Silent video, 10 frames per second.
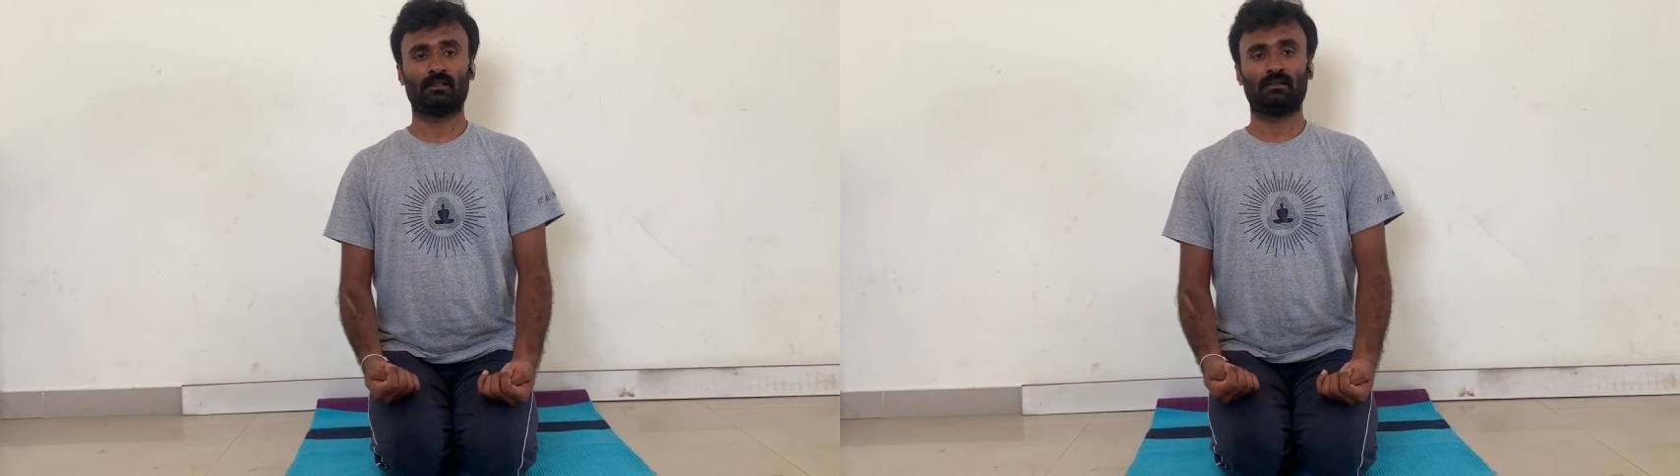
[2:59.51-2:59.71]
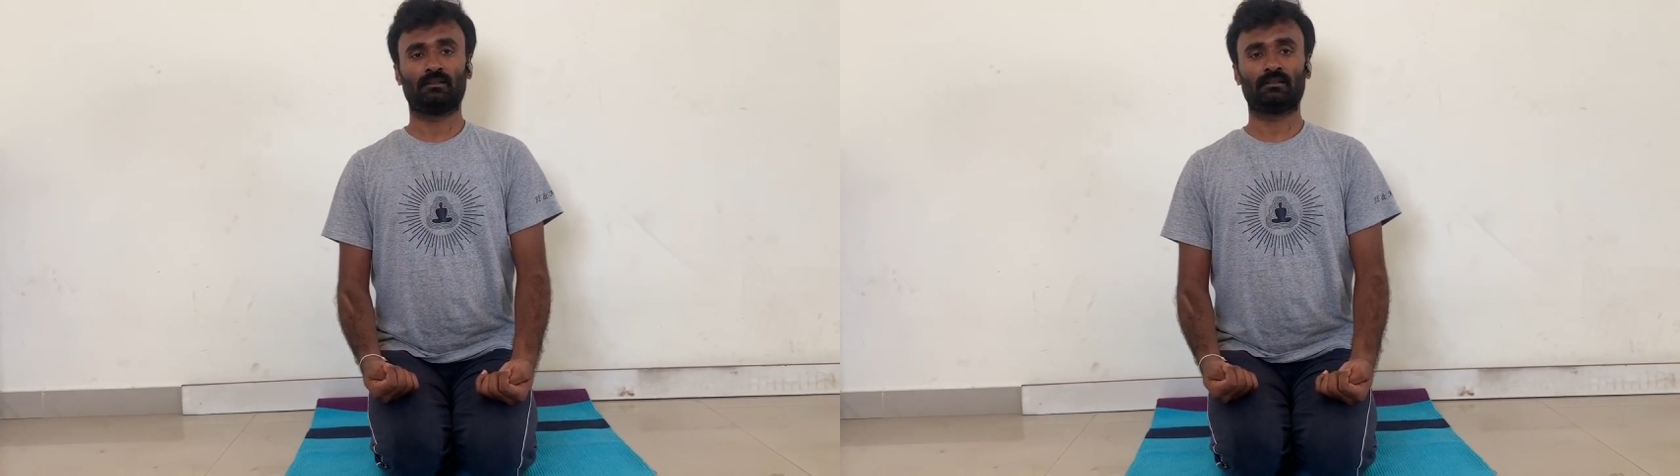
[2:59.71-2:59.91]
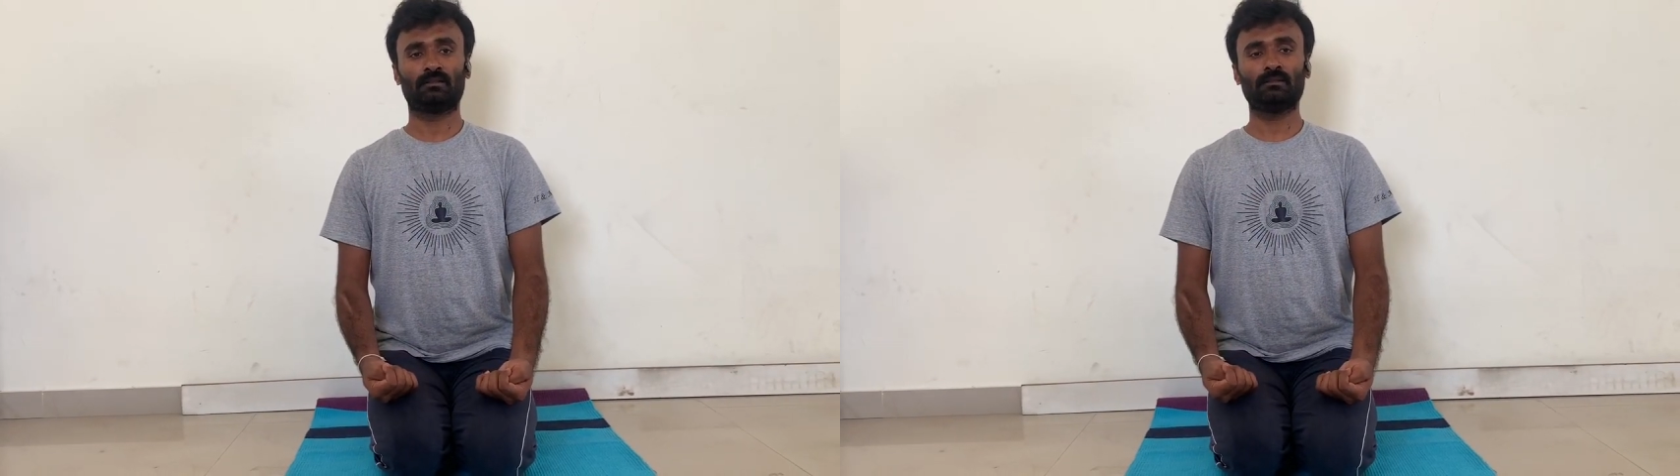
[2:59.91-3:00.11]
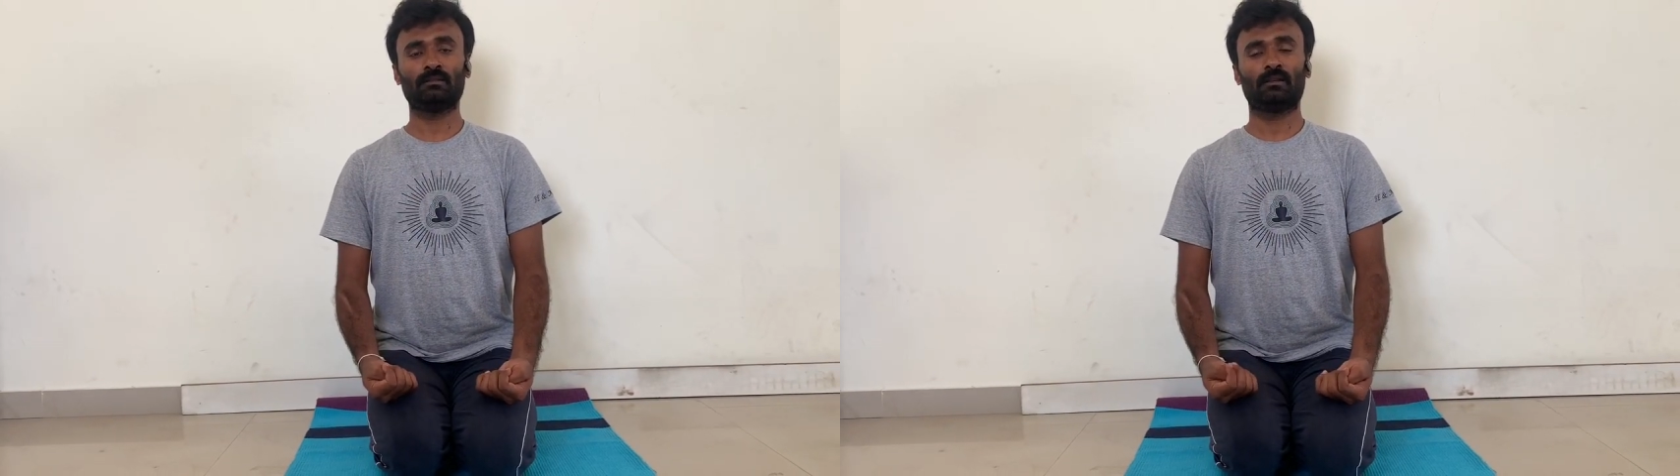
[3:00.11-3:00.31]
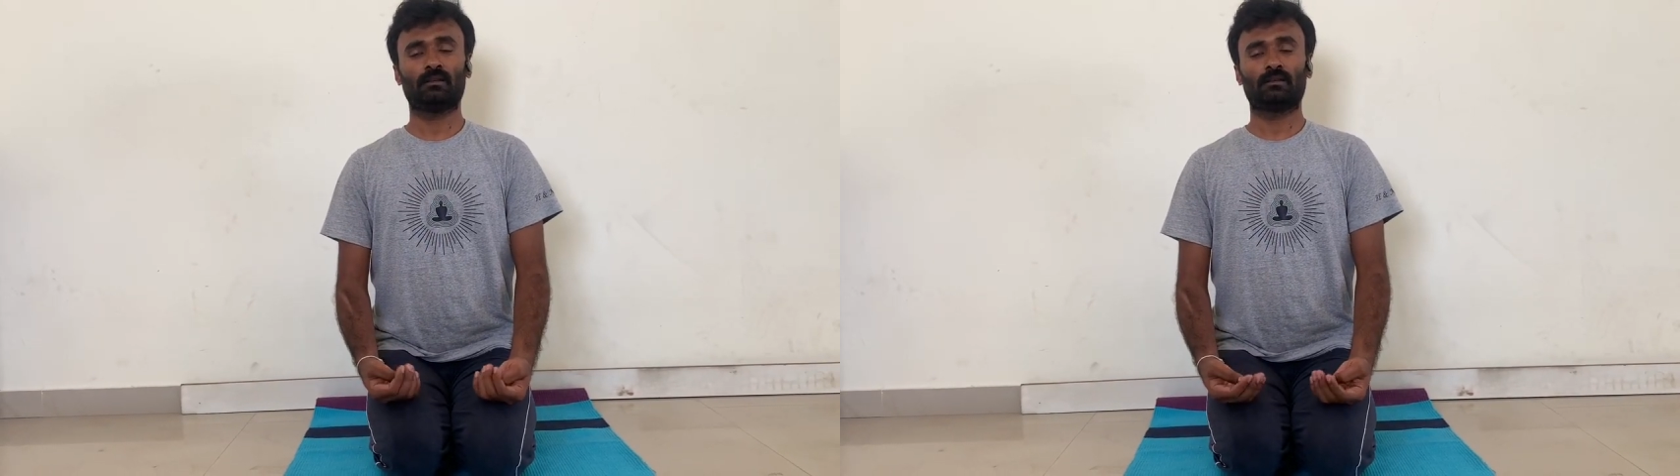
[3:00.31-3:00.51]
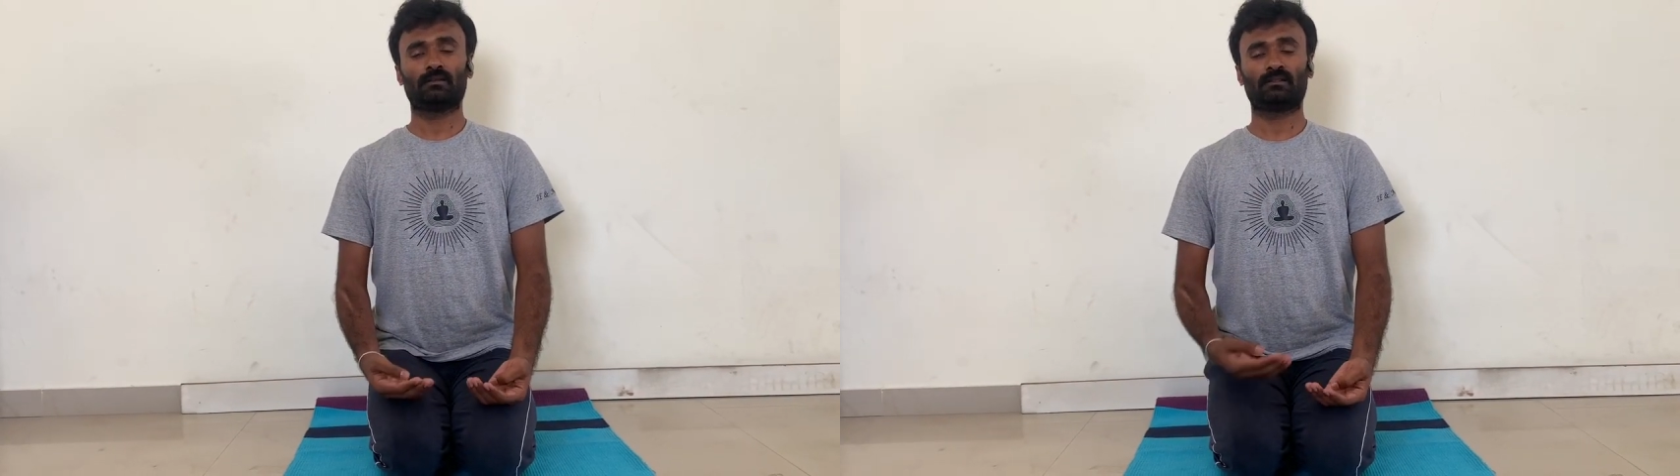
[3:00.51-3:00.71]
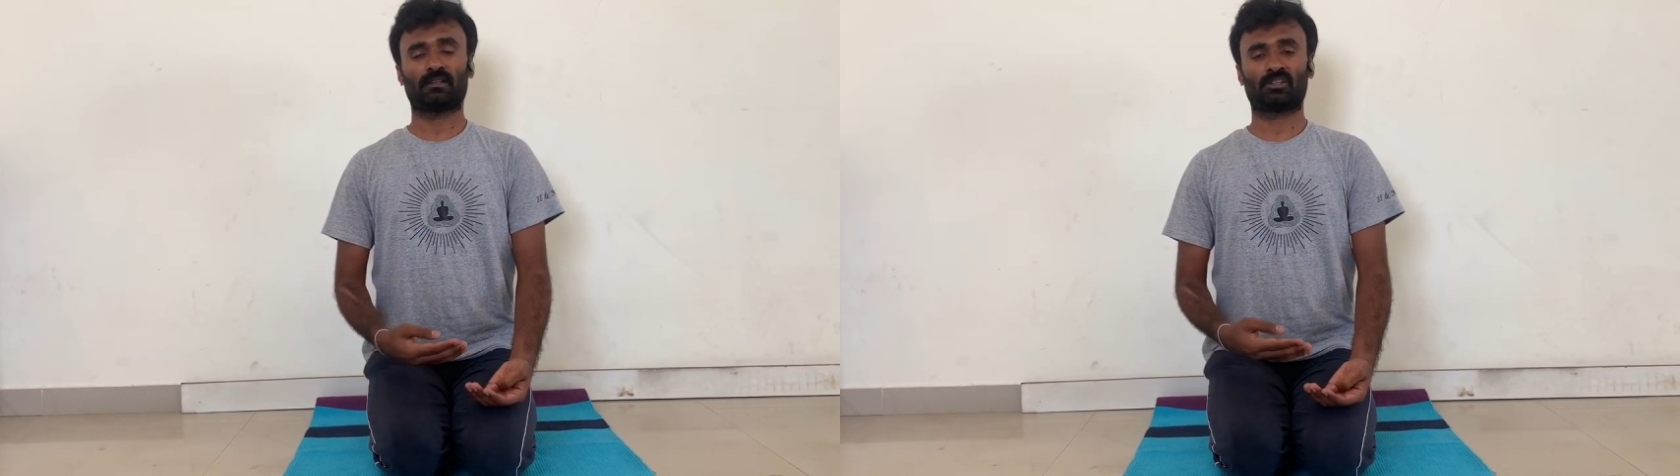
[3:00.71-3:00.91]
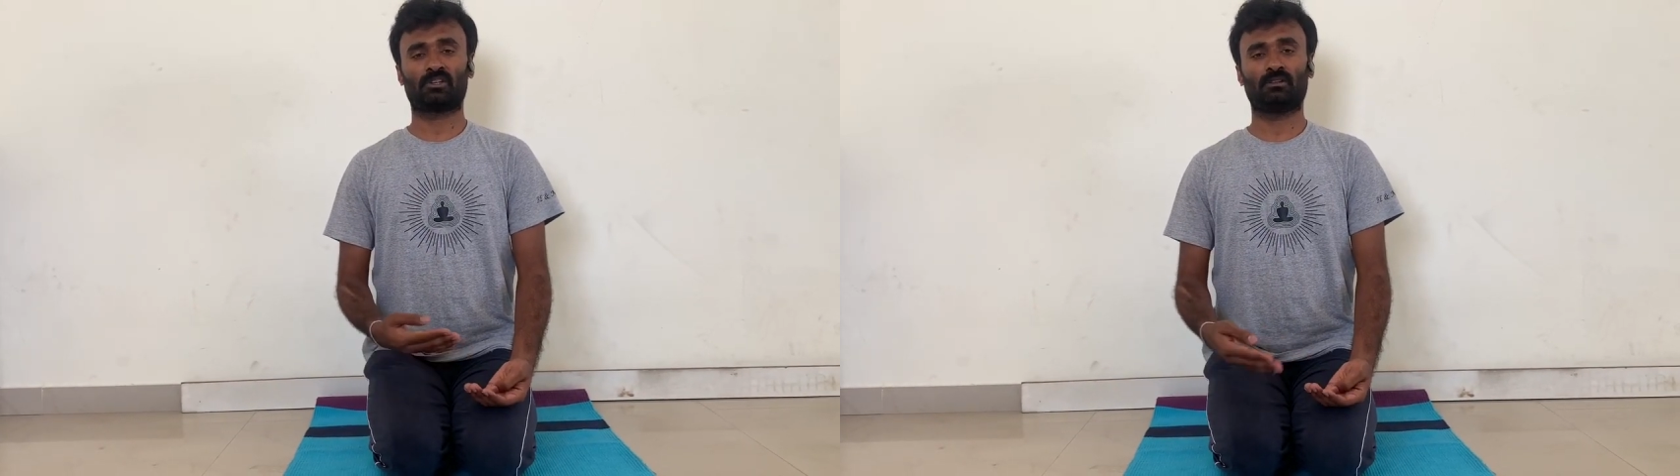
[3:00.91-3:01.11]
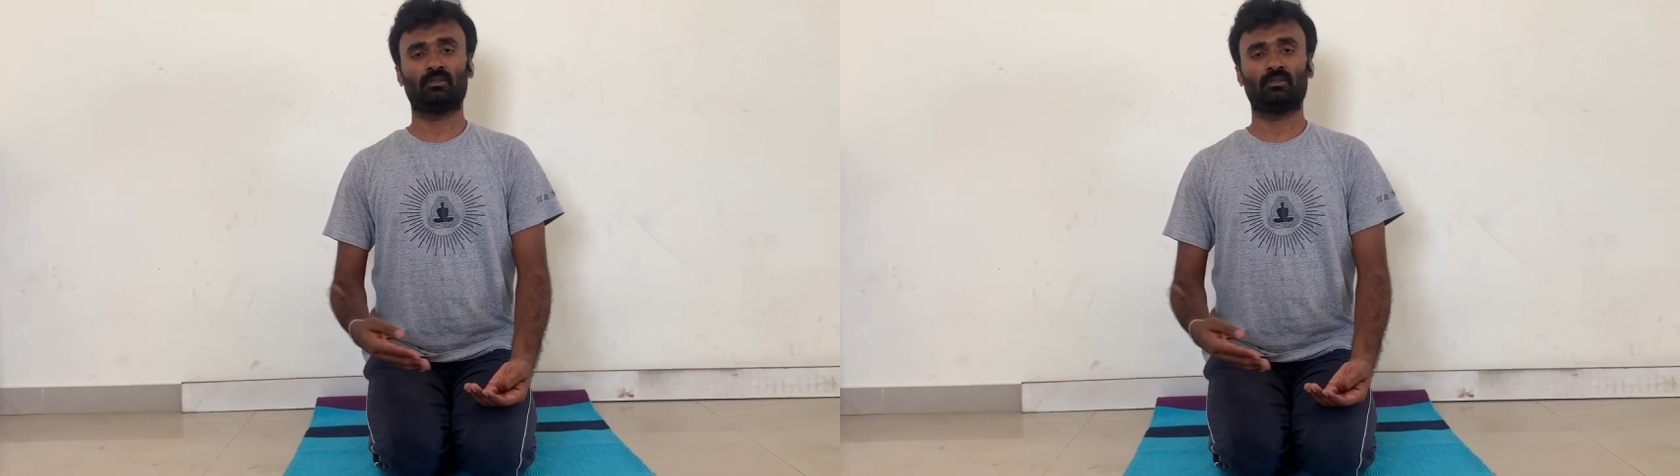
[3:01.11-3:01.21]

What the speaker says: This is sectional